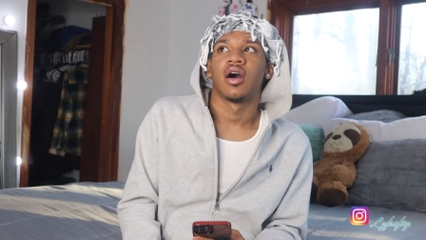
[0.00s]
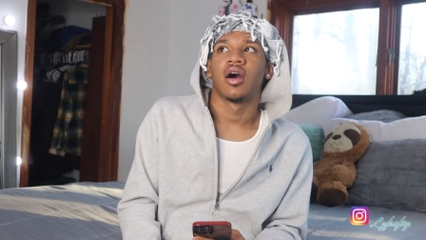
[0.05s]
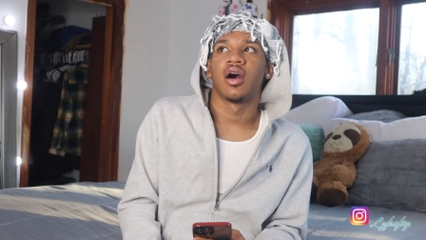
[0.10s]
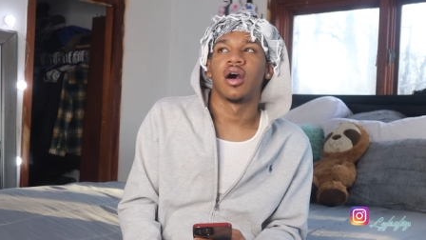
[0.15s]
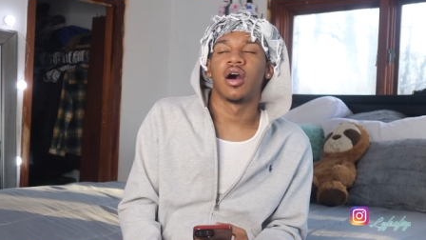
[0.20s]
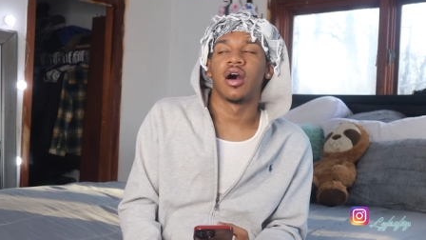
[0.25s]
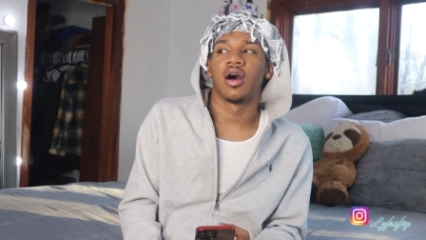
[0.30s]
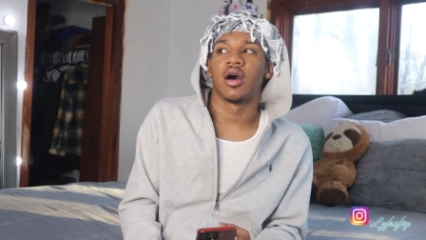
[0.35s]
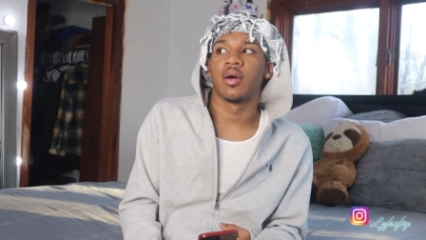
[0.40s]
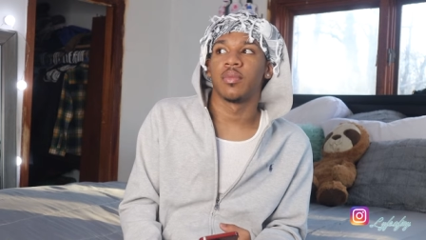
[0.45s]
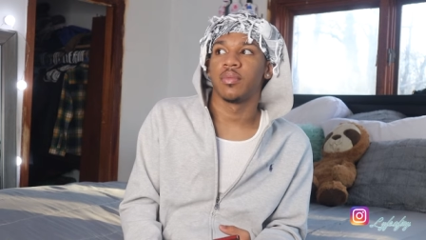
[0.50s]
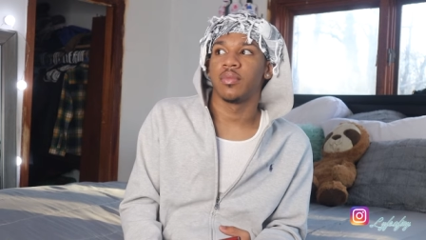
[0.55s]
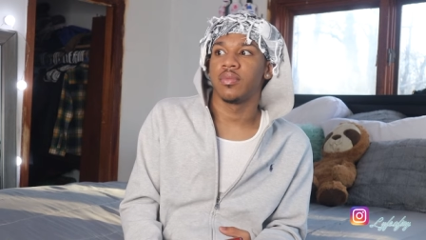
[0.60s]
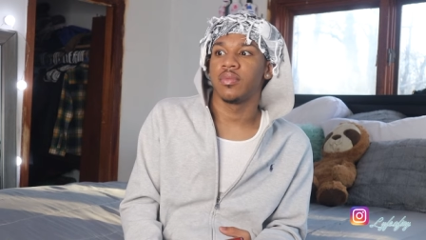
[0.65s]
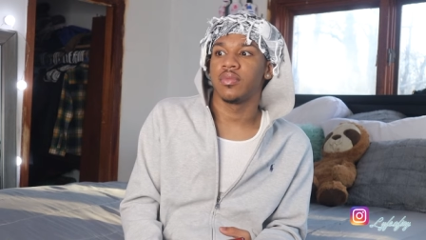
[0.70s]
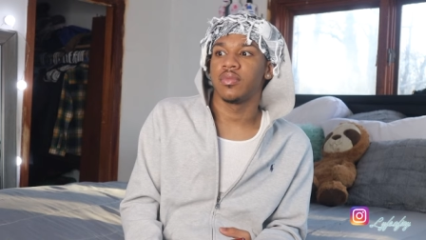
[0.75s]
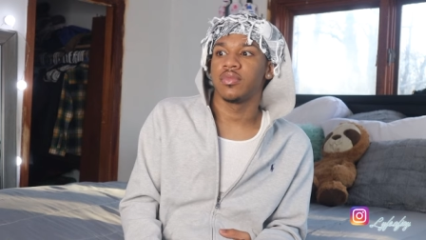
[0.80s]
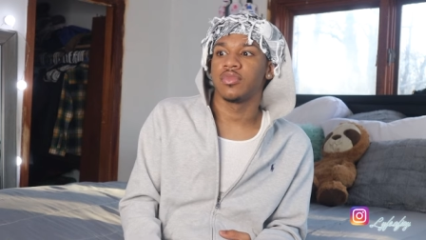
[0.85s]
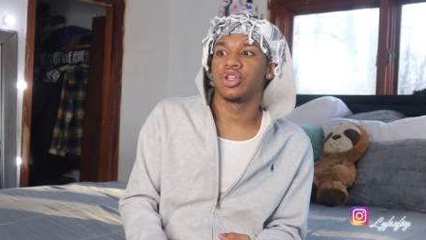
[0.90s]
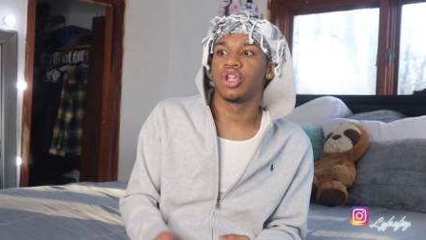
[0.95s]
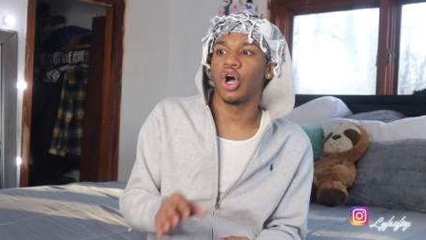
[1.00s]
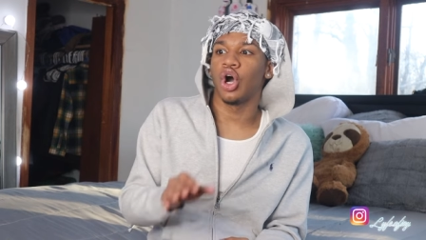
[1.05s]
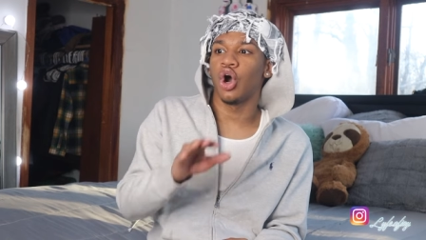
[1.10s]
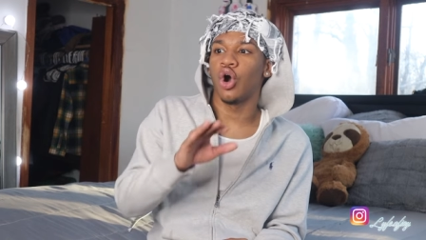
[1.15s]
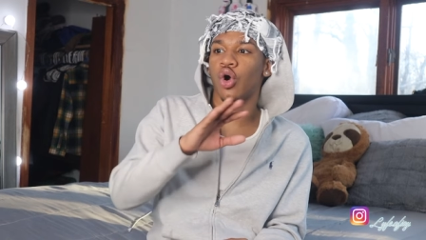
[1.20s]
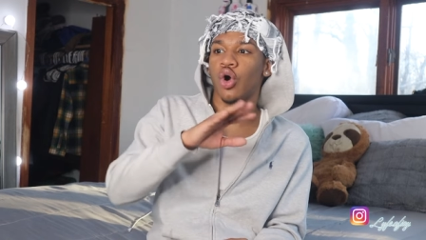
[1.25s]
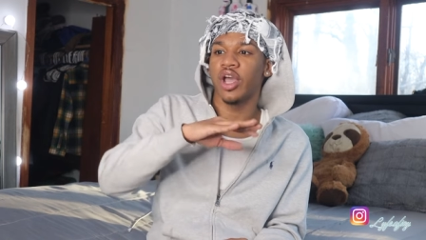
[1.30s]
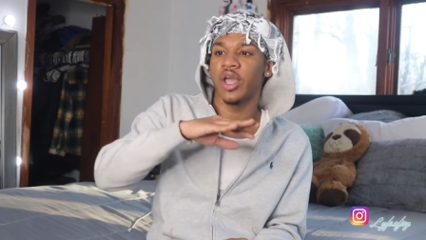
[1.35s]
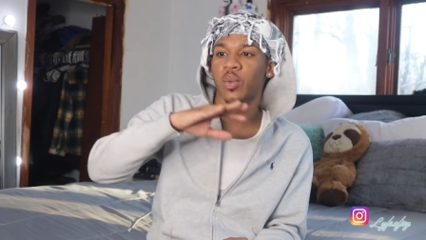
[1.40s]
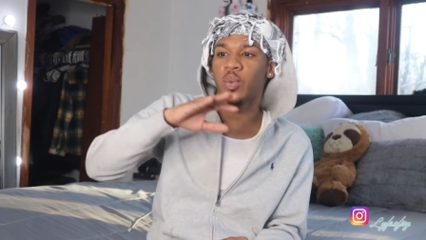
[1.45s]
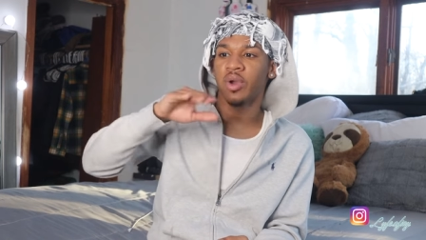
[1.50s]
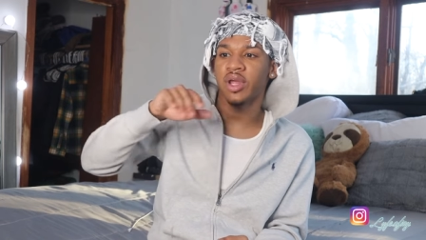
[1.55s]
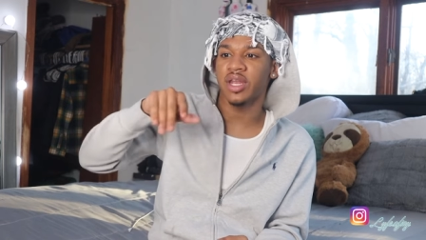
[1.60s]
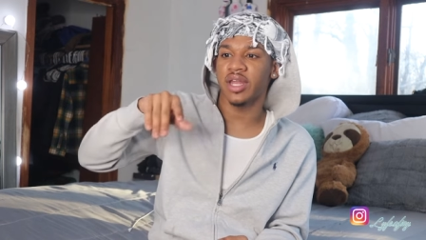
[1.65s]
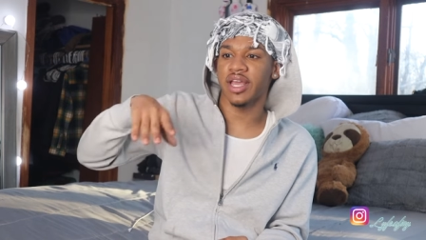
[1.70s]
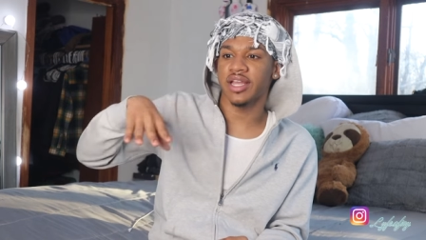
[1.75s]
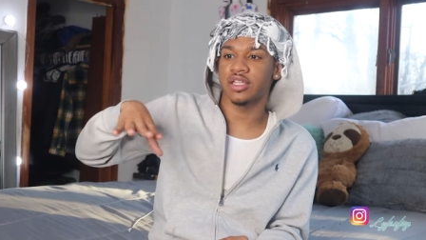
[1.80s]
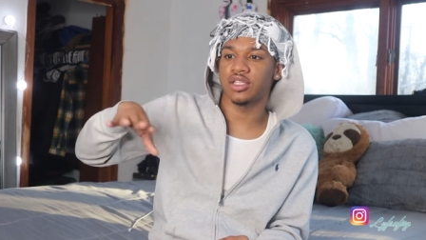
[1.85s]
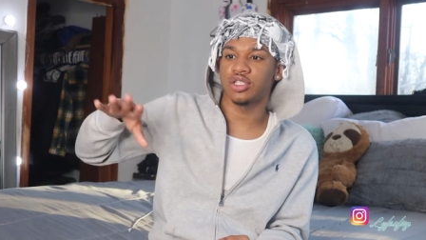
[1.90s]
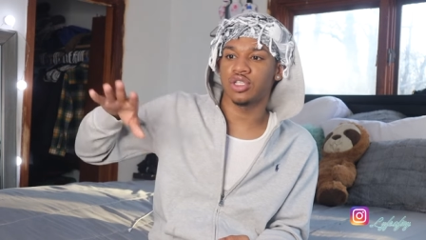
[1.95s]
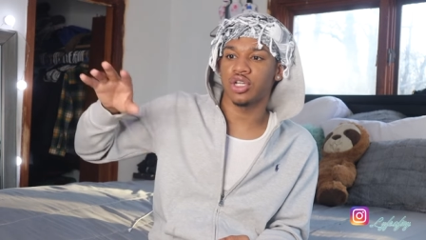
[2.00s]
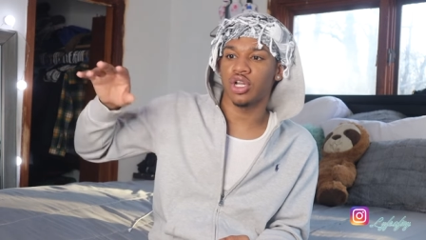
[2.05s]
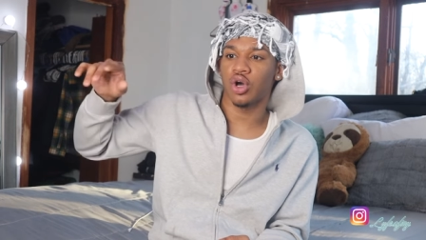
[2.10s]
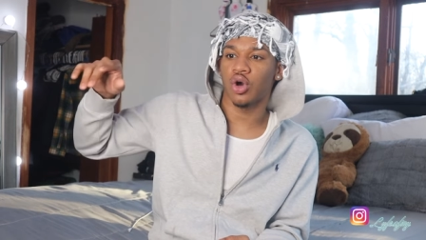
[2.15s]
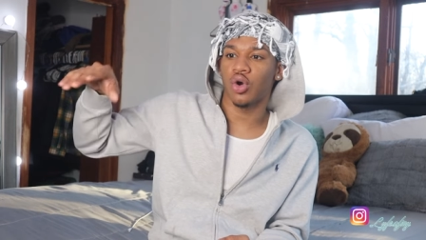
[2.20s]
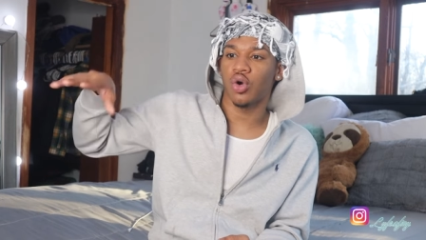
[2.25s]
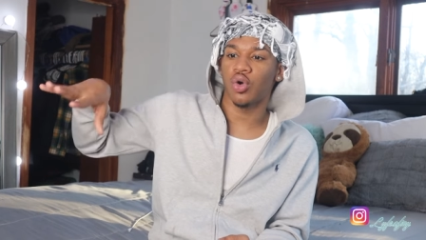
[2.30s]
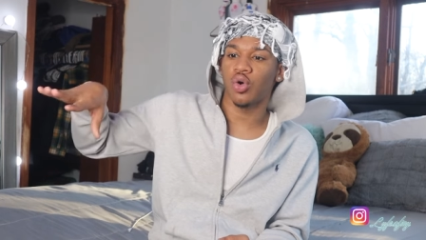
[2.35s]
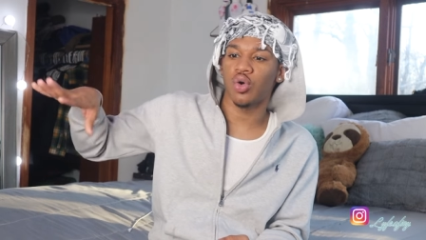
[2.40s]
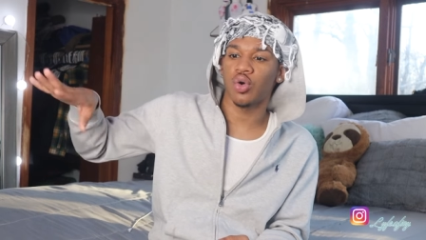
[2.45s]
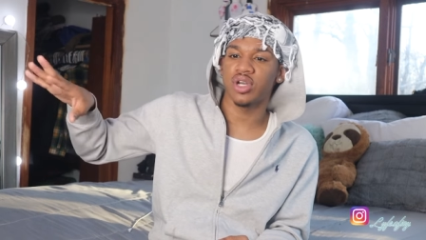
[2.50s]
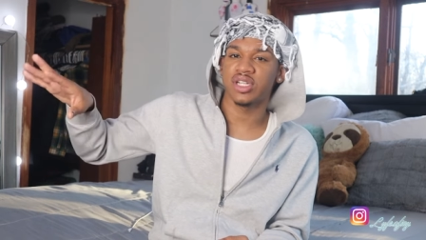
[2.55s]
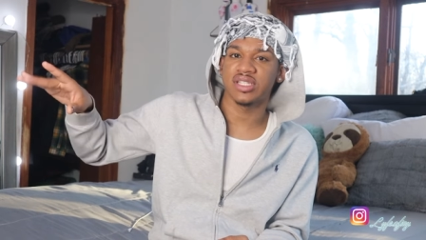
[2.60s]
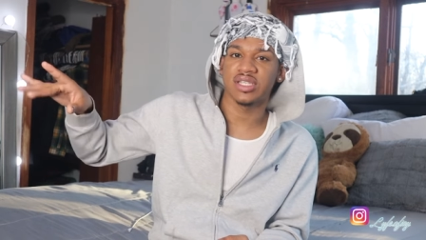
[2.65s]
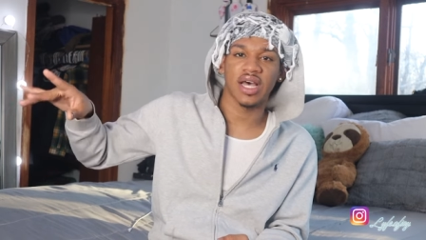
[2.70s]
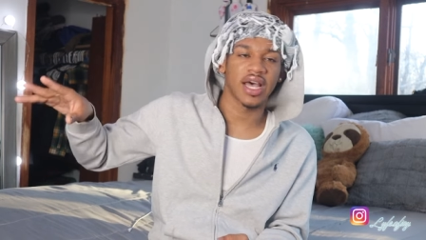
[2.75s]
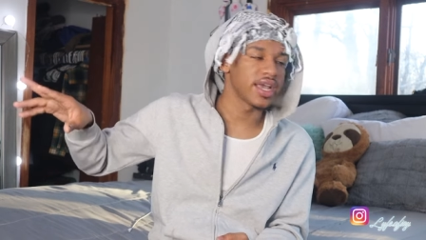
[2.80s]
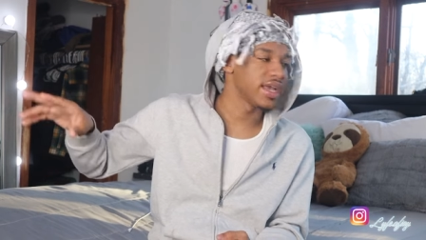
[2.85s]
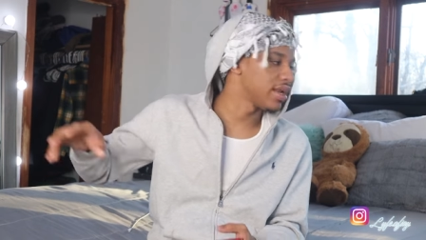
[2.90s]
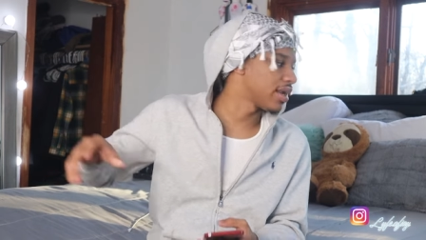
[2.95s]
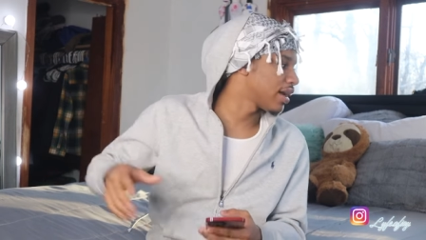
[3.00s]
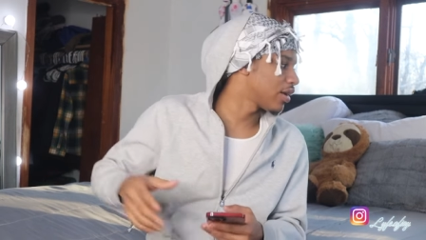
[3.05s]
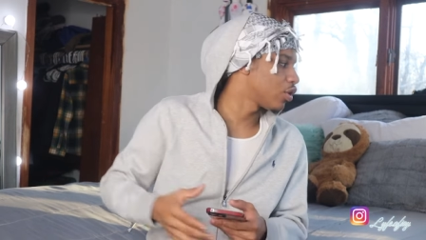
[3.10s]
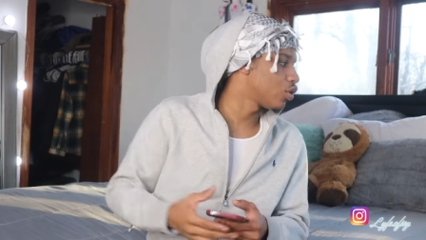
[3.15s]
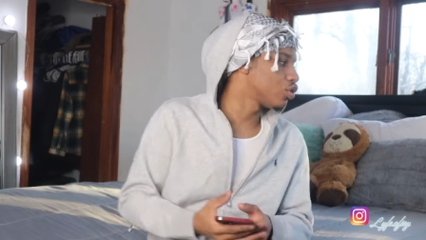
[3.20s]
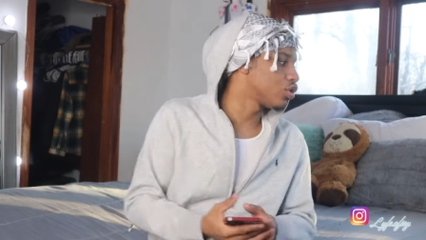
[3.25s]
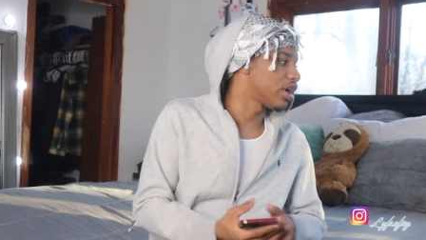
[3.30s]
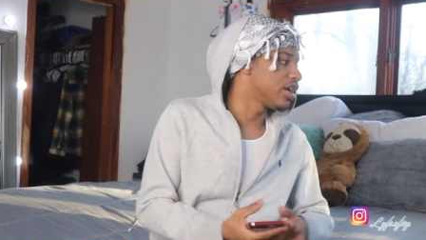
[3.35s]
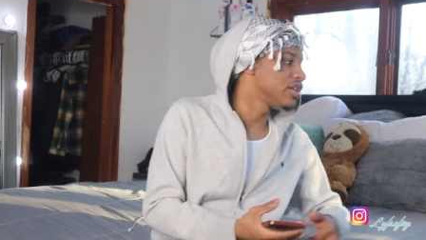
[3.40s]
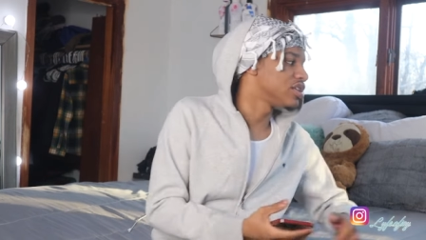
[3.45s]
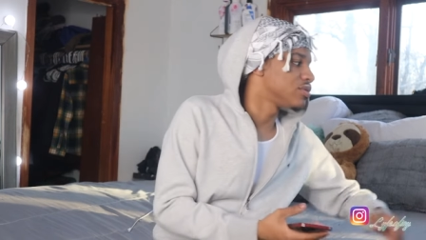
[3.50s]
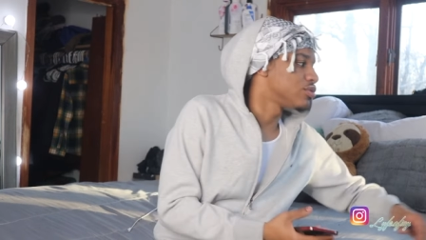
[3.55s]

Um the whole it went like to the whole entire night. Hold on, I need